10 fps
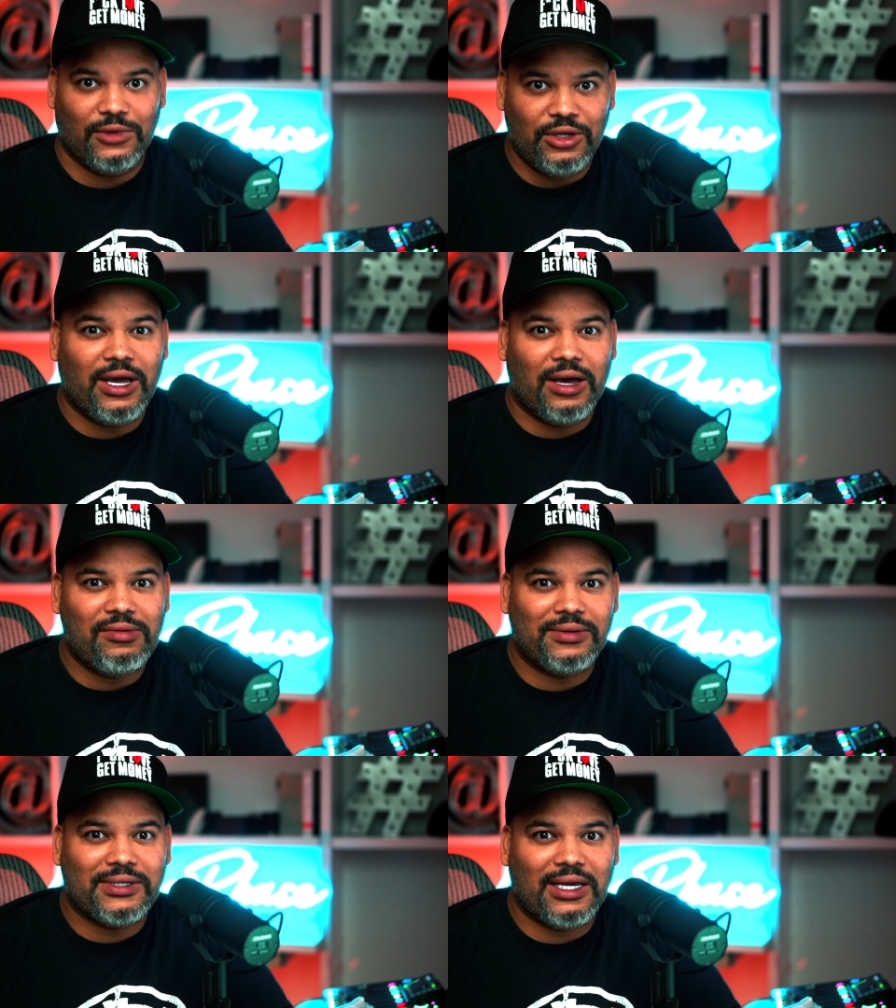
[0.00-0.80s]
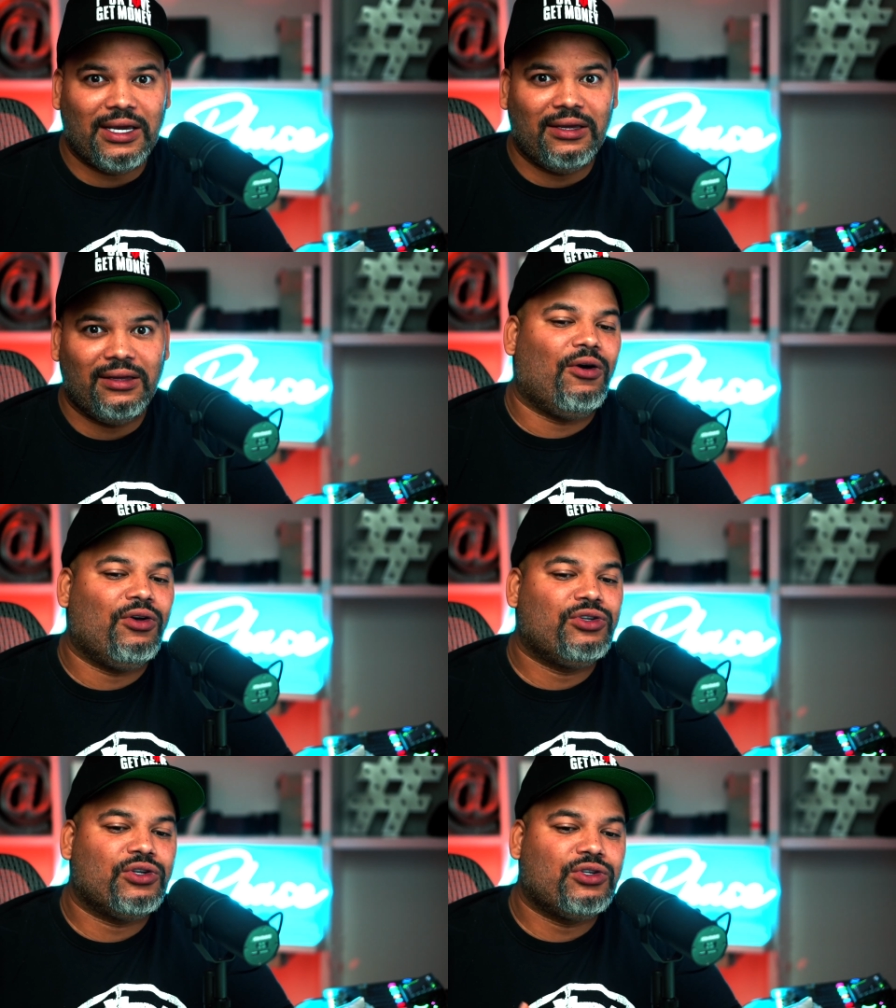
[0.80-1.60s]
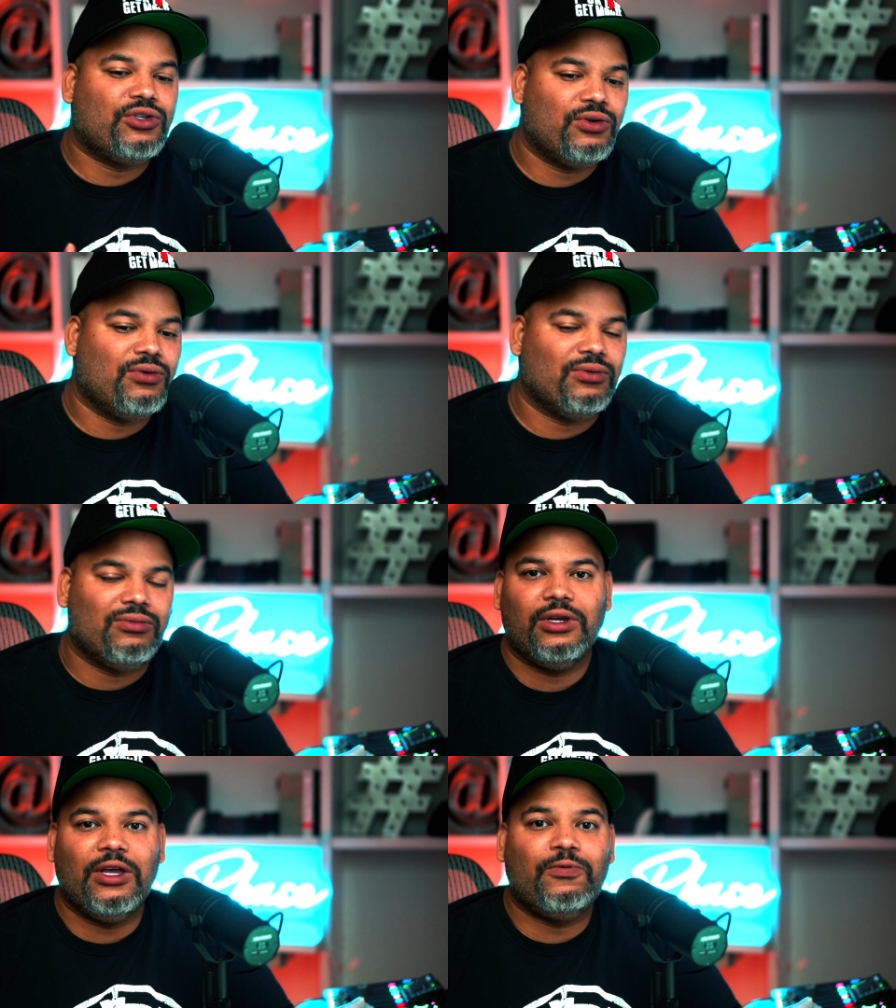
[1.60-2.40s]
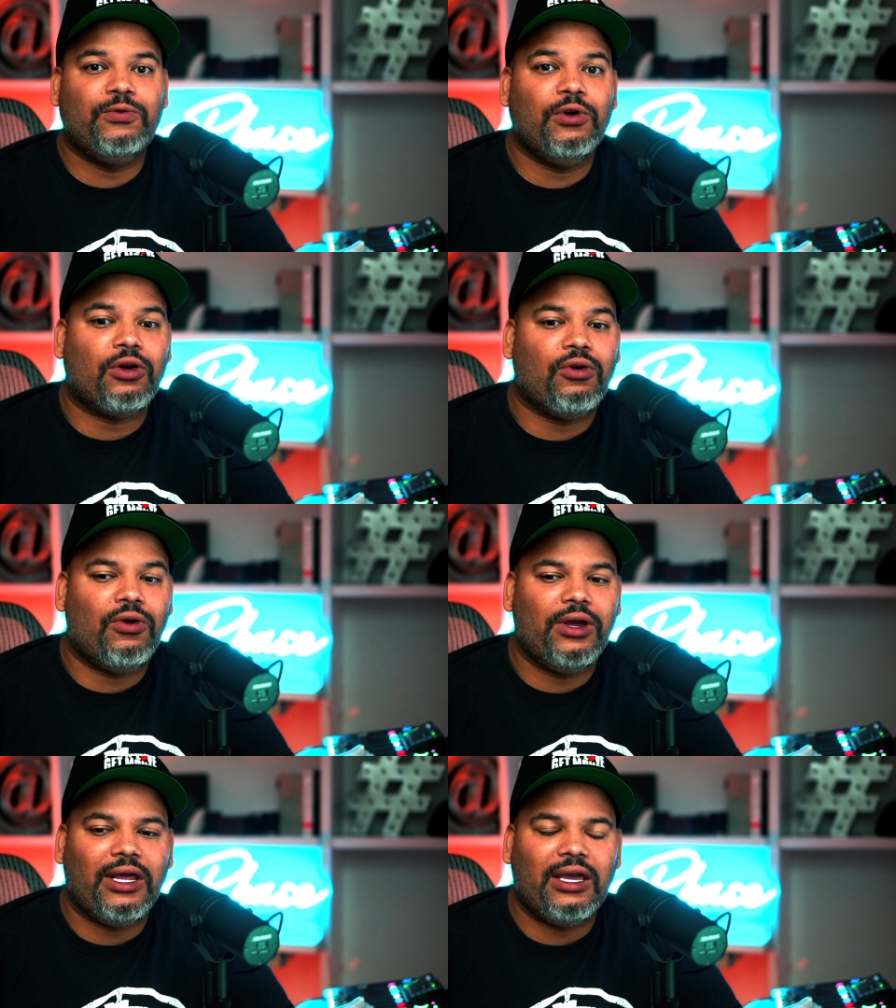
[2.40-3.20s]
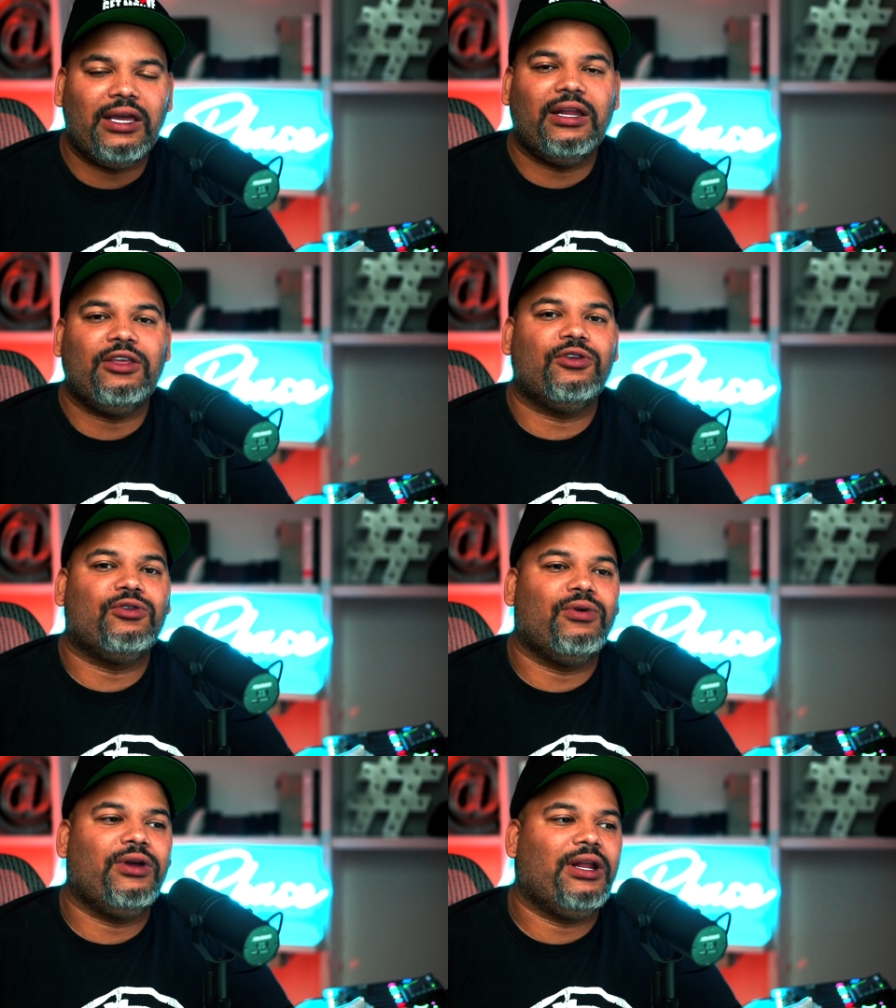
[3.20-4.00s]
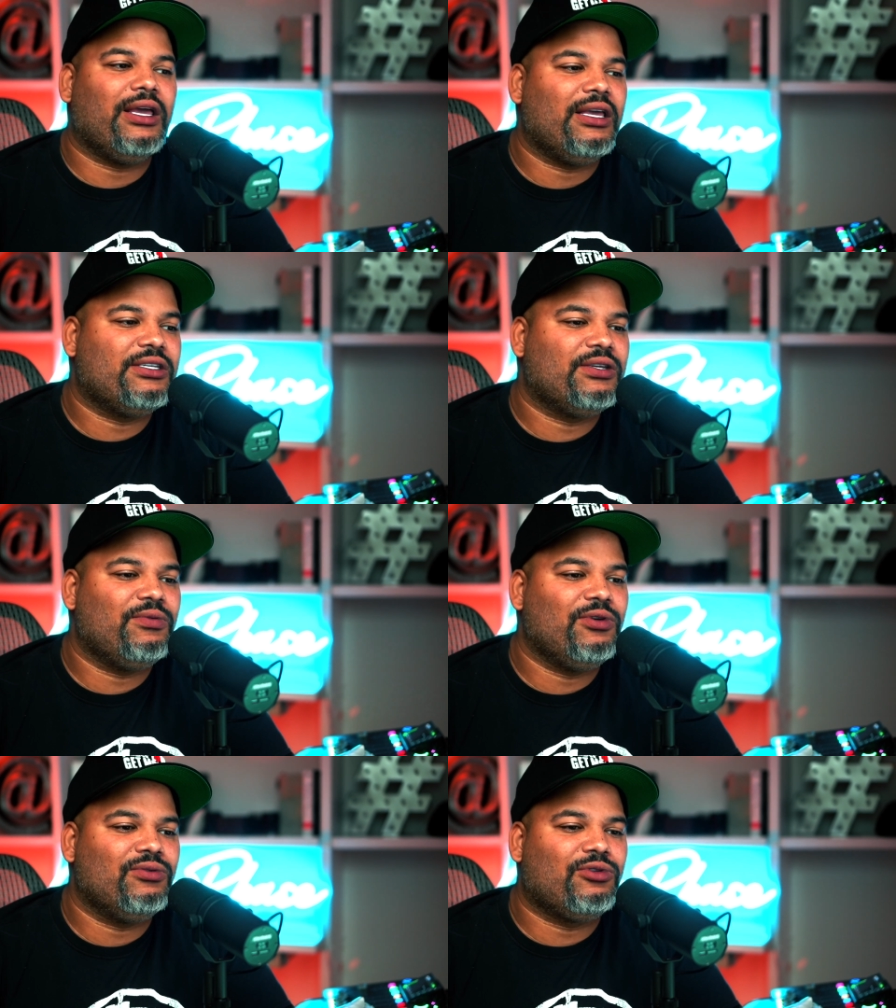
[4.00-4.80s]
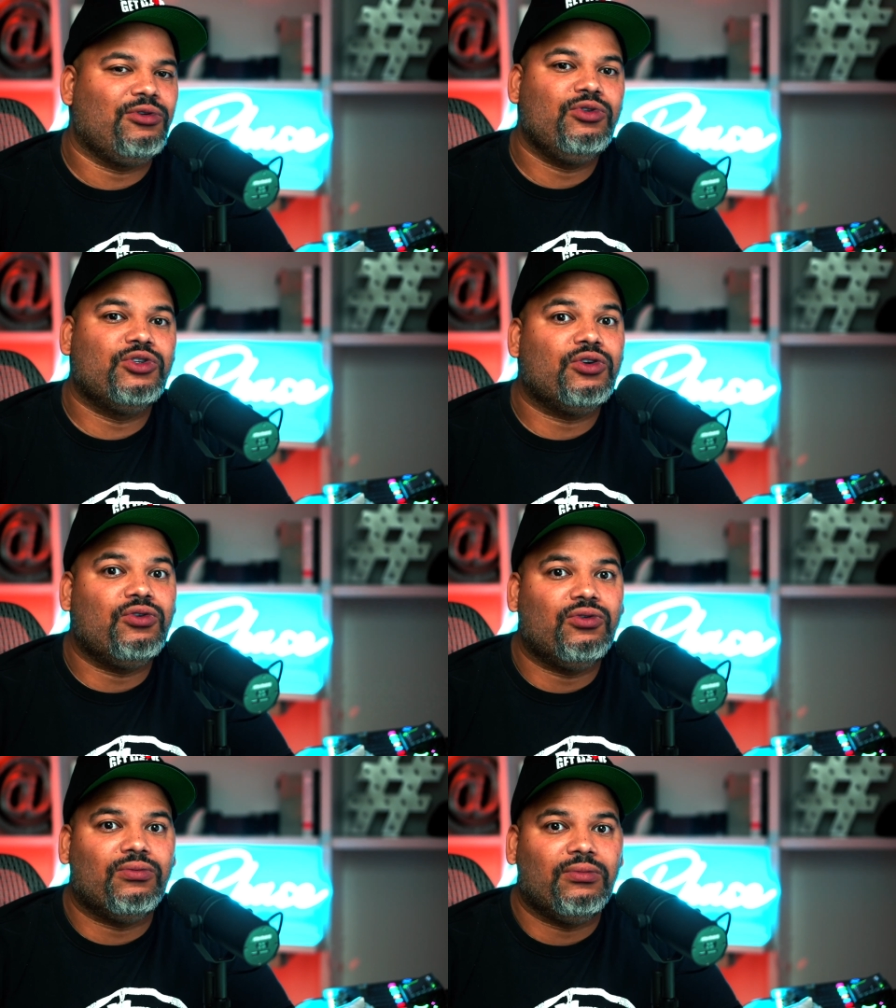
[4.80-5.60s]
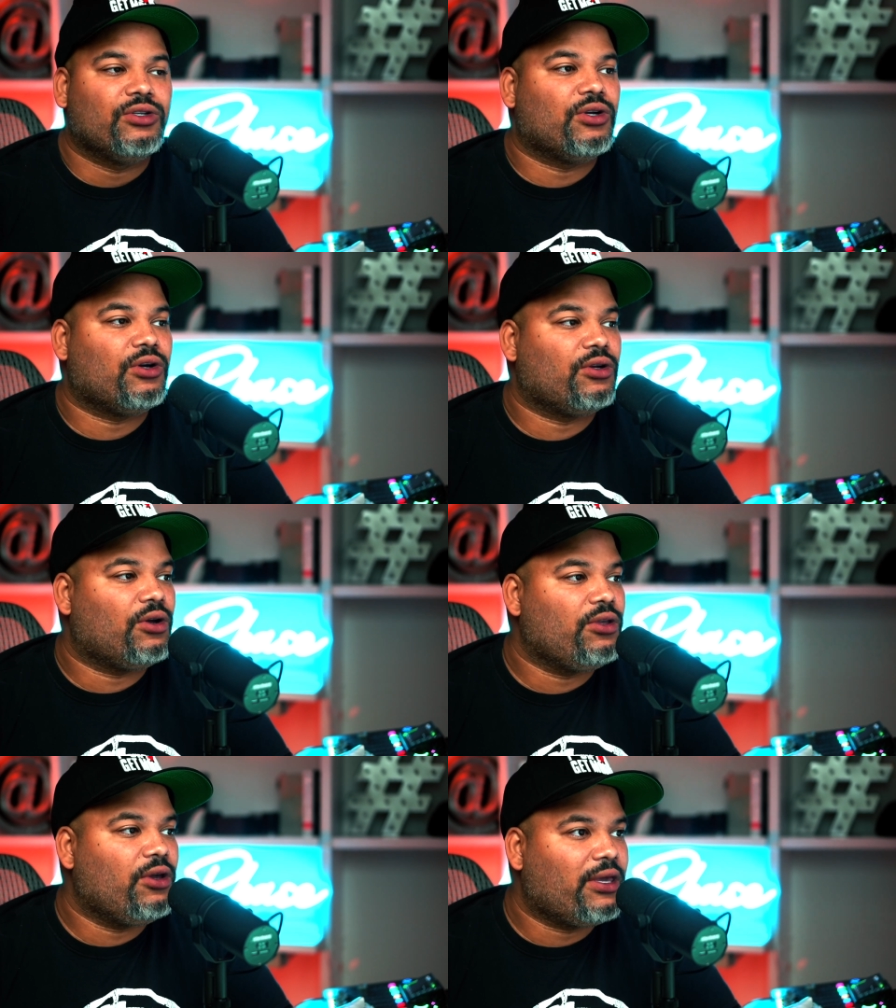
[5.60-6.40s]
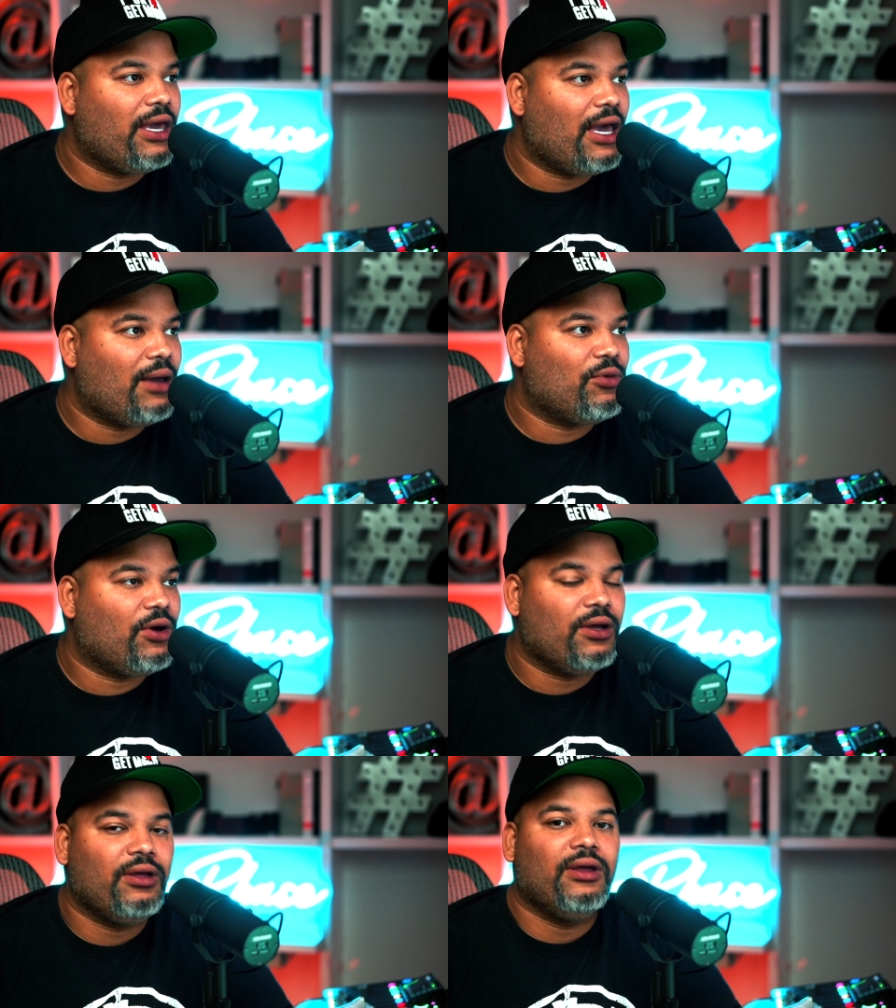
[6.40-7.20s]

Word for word: You get what I'm saying? Also too, if you're going in and you're doing an interview through Zoom, turn on your camera,